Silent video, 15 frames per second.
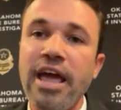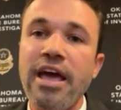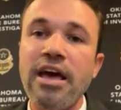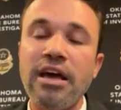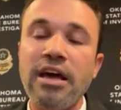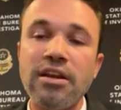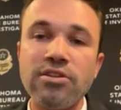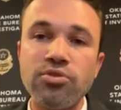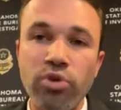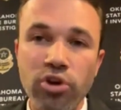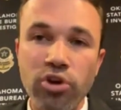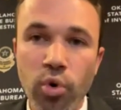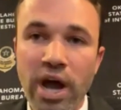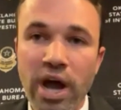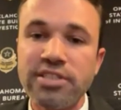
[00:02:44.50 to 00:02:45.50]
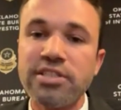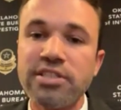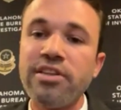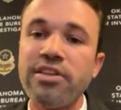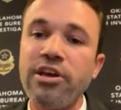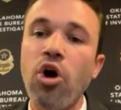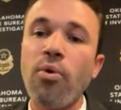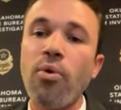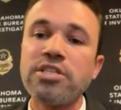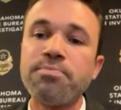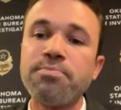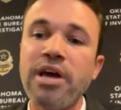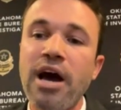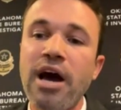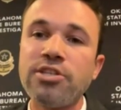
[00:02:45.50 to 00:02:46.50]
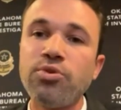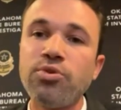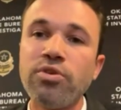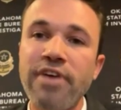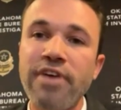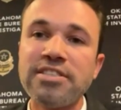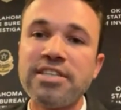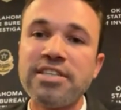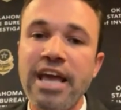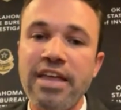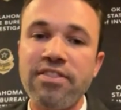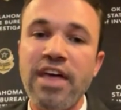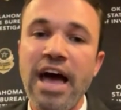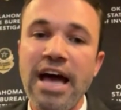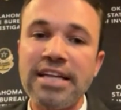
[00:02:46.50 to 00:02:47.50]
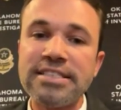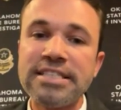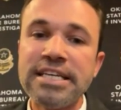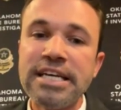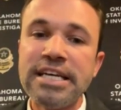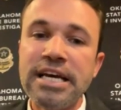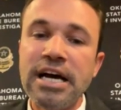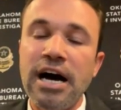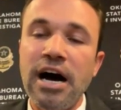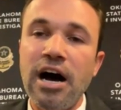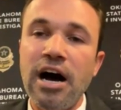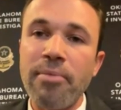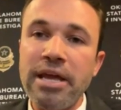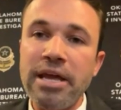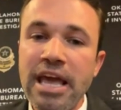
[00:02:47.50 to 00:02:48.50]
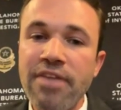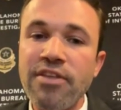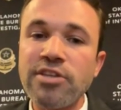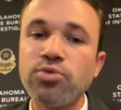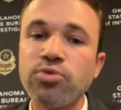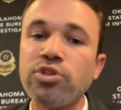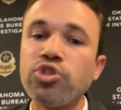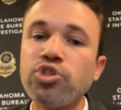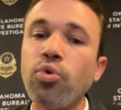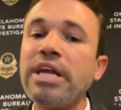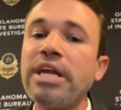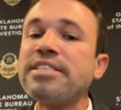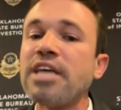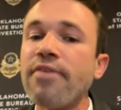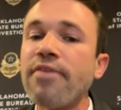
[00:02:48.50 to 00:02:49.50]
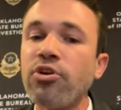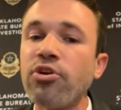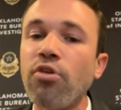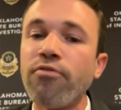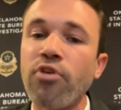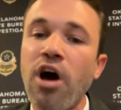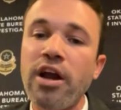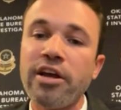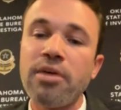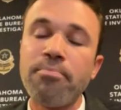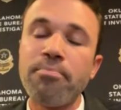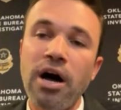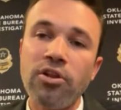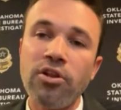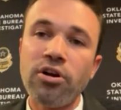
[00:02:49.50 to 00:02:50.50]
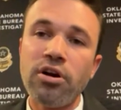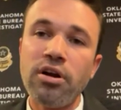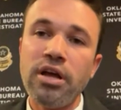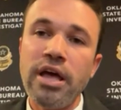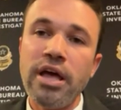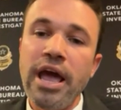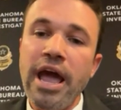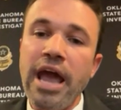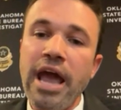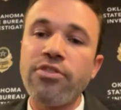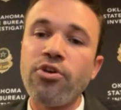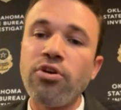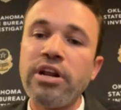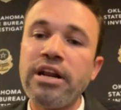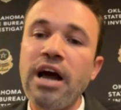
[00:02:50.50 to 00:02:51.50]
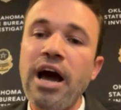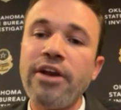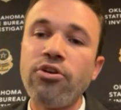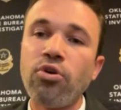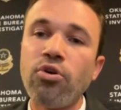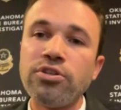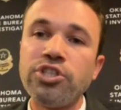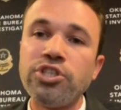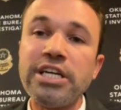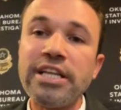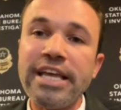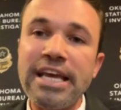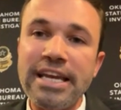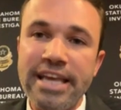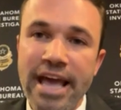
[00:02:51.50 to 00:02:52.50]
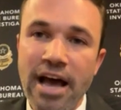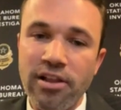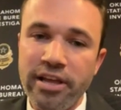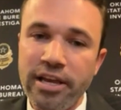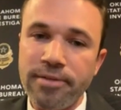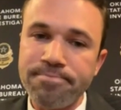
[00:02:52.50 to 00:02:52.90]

and requested the OSBI to investigate that. Again, this was 27-year-old Veronica Butler and 39-year-old Jillian Kelly.